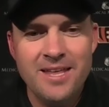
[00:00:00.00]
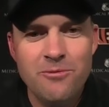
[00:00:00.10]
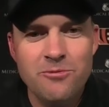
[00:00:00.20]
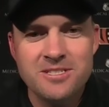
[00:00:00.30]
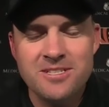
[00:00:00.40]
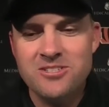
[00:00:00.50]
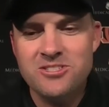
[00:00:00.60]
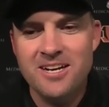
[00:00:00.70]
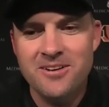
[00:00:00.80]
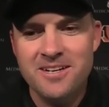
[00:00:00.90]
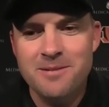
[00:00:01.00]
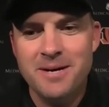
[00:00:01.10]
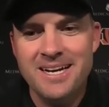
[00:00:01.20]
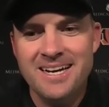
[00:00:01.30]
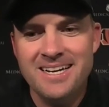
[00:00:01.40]
that was a touchdown in
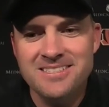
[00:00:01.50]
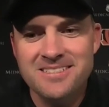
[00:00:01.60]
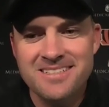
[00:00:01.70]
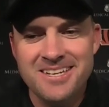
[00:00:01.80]
my eyes.